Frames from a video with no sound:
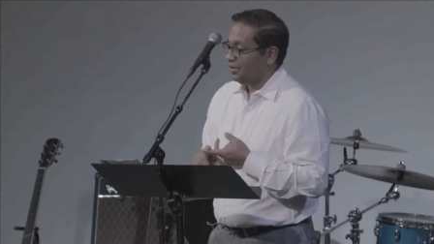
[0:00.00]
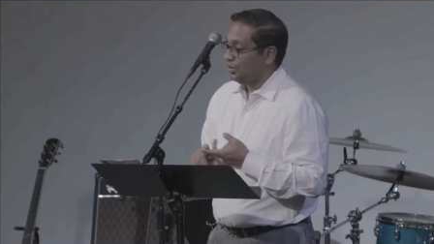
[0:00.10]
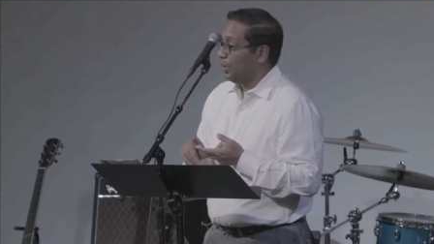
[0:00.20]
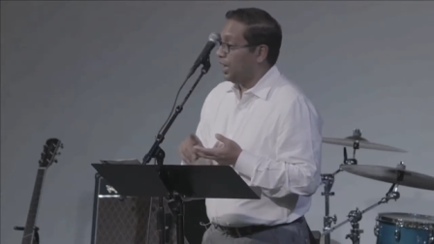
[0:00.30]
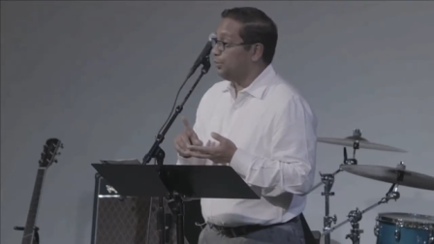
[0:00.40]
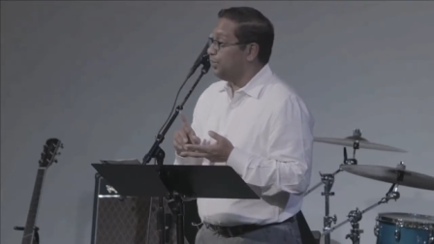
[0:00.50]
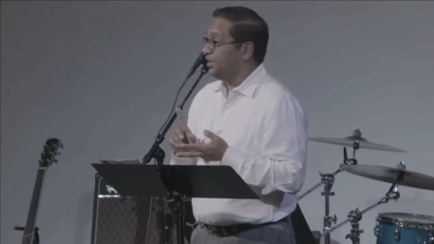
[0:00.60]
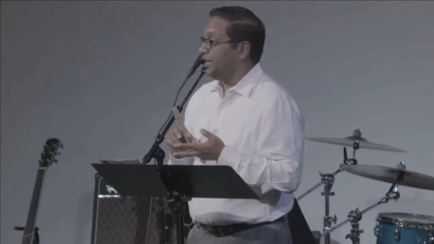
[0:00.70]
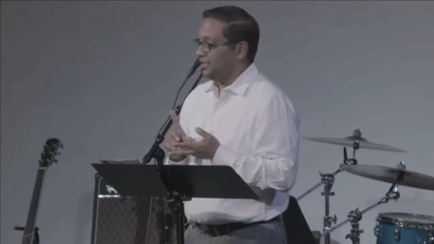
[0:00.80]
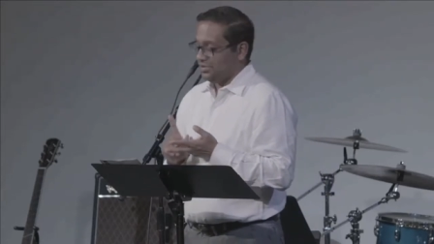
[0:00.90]
why we
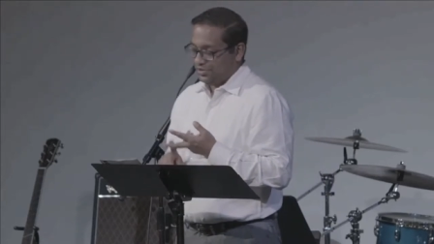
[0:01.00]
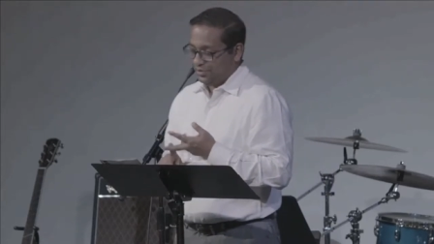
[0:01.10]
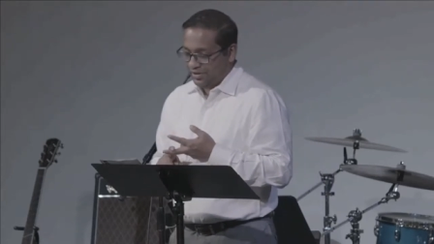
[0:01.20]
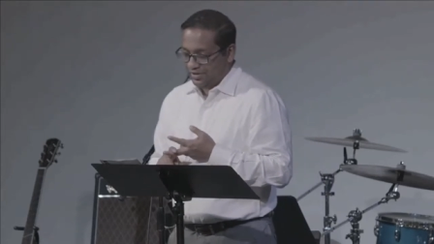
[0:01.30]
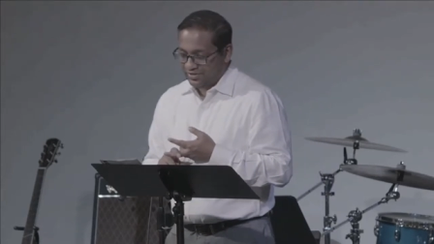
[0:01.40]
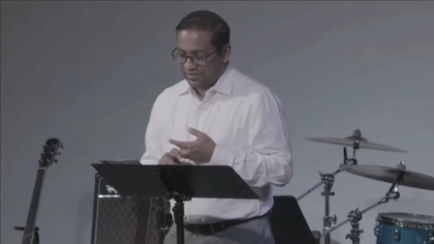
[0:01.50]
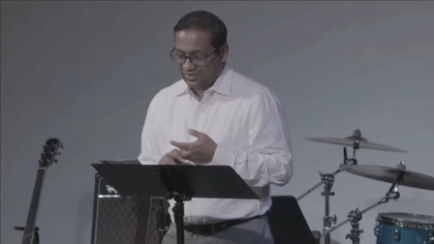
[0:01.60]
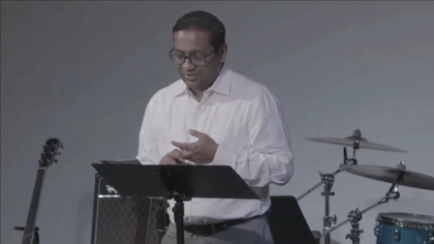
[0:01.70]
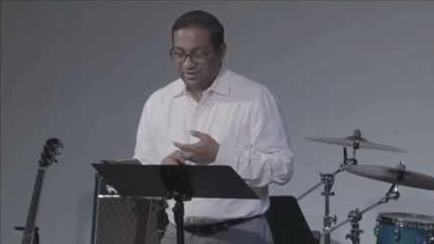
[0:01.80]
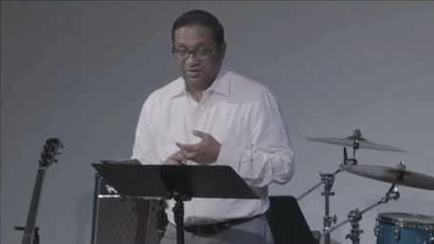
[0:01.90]
can't do it,
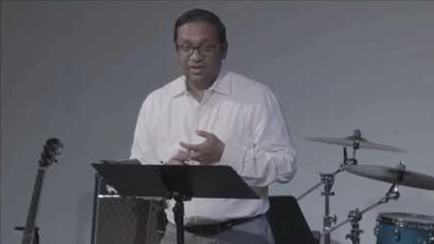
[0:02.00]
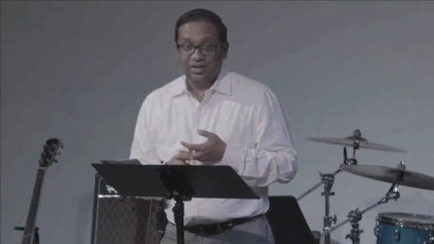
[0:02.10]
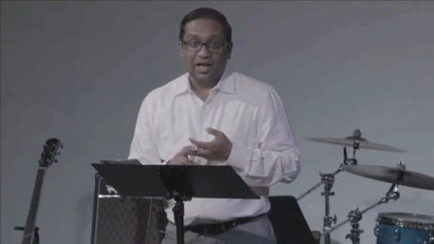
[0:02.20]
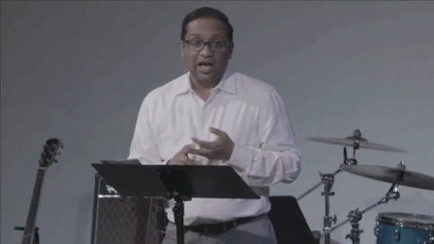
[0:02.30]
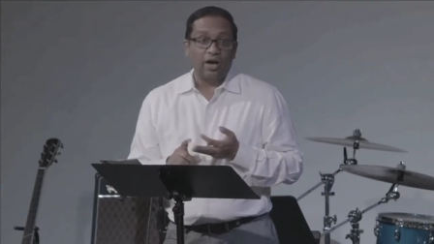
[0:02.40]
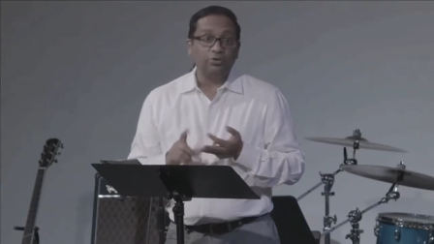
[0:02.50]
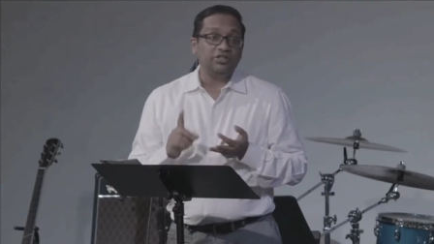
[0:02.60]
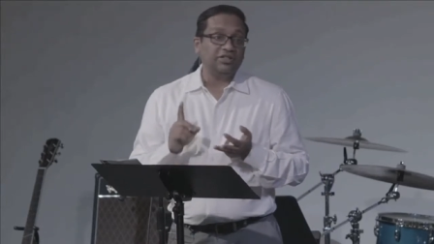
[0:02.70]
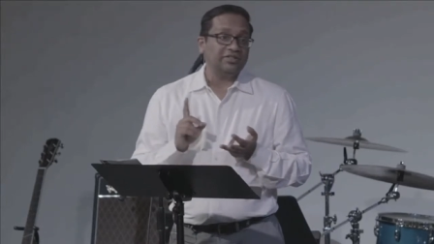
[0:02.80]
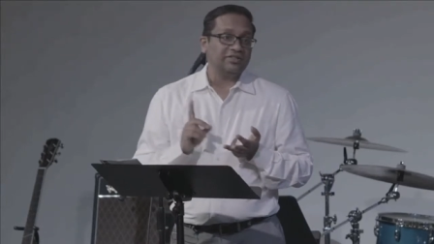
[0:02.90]
how
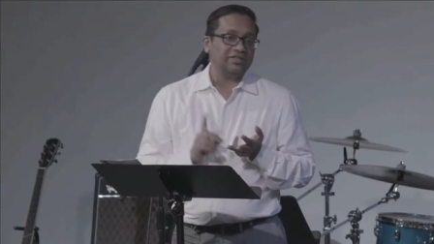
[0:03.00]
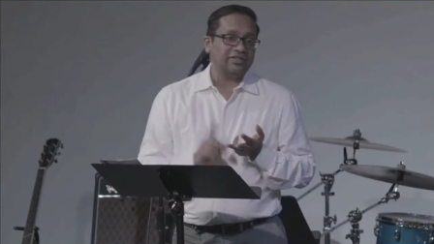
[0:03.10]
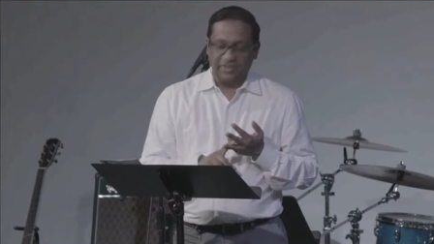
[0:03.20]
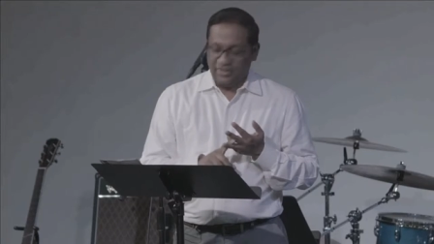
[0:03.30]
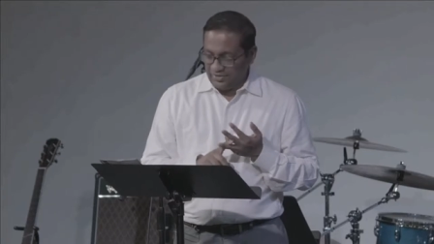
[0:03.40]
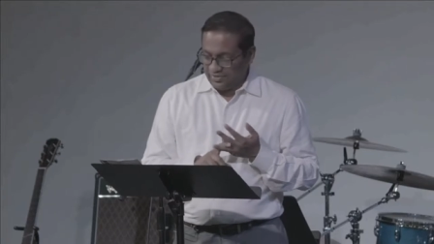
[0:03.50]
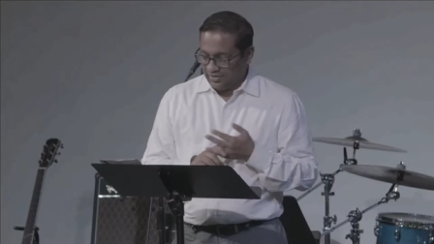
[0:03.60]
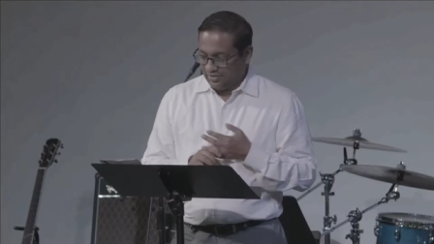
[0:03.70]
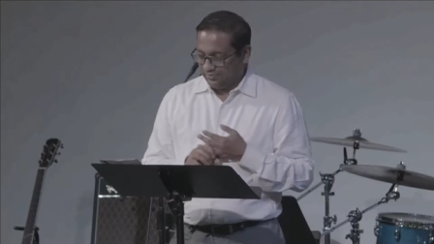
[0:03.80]
Jesus did it,